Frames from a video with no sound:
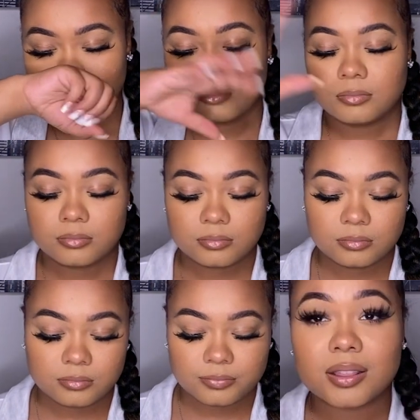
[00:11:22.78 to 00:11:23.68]

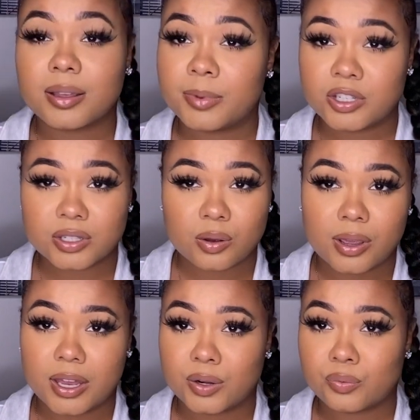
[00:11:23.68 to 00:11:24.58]
Let me just go
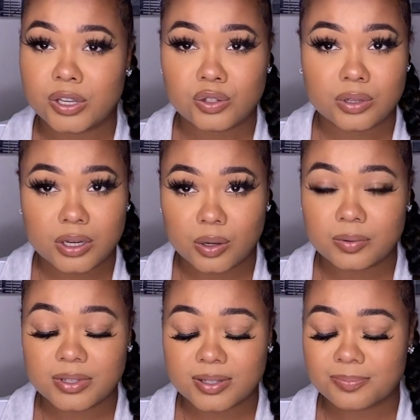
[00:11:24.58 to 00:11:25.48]
ahead and read you the
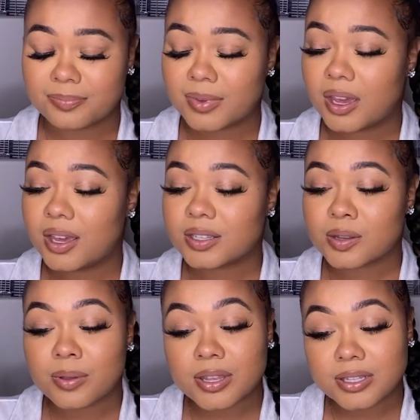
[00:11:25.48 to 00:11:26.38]
notes. So
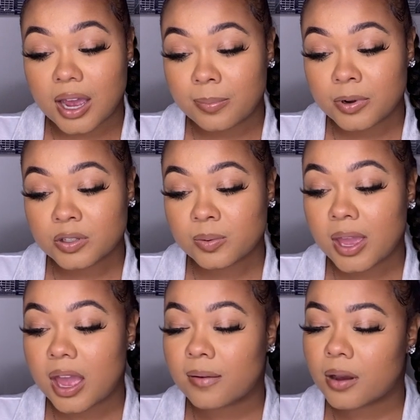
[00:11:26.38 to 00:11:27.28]
in the top notes we
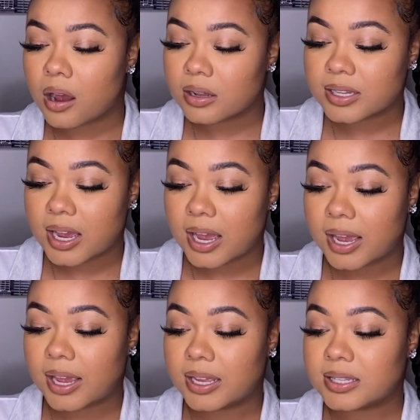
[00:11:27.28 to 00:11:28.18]
have
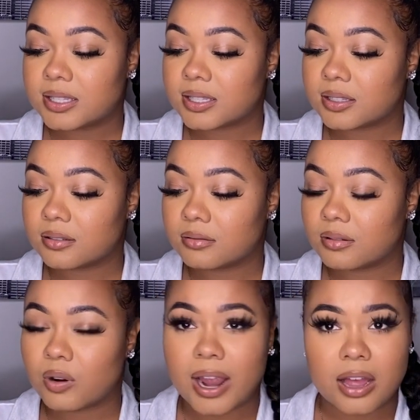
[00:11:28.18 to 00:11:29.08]
aldehydes,
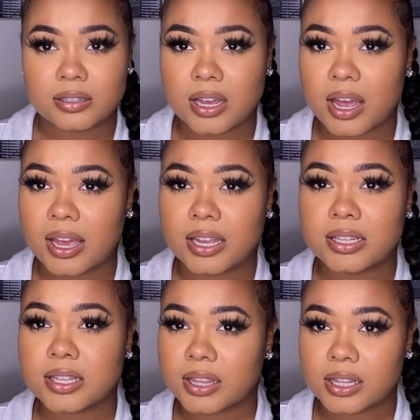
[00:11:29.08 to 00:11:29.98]

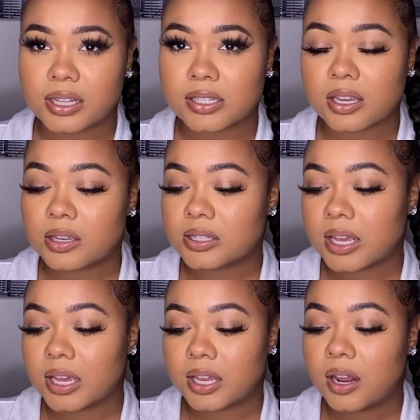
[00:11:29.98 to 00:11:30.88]
I think that's how you
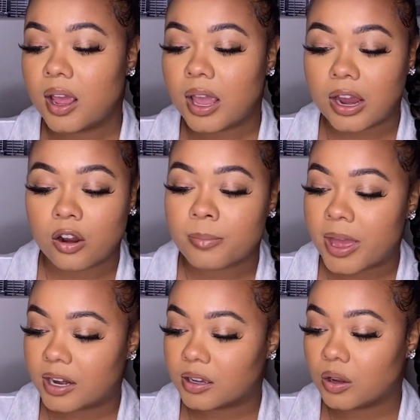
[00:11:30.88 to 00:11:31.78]
say it,
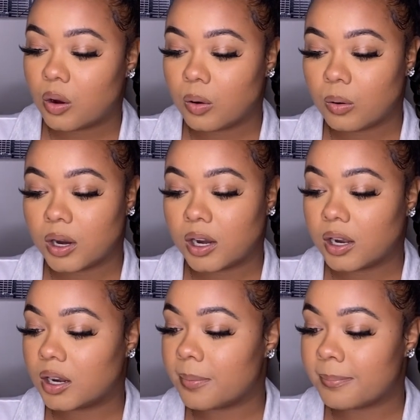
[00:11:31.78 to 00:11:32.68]
aromatic
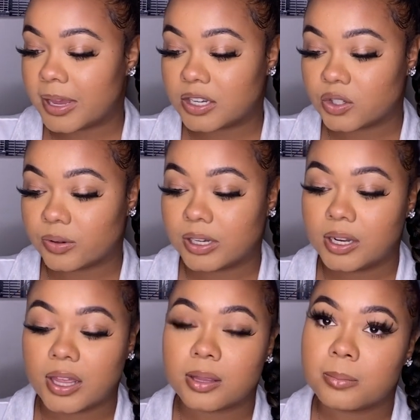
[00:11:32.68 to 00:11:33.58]
accord, mandarin.
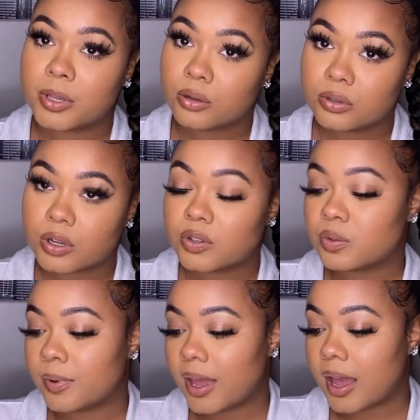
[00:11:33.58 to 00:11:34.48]
In the middle notes
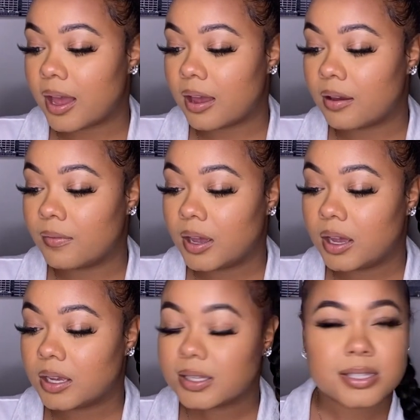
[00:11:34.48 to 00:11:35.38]
we have
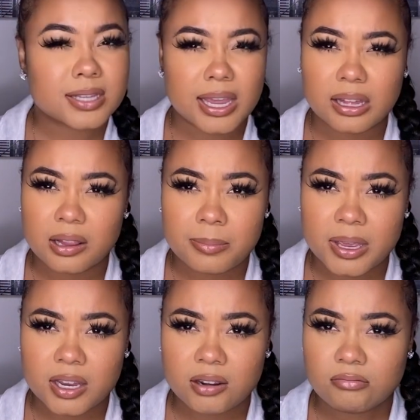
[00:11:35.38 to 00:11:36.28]

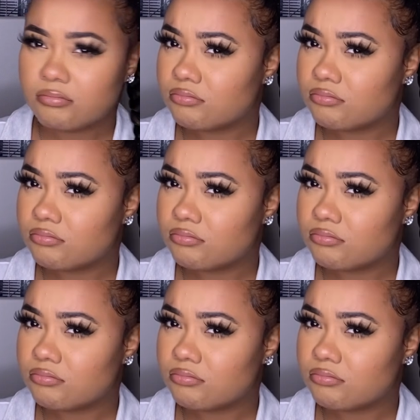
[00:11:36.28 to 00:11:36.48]
cyclamen,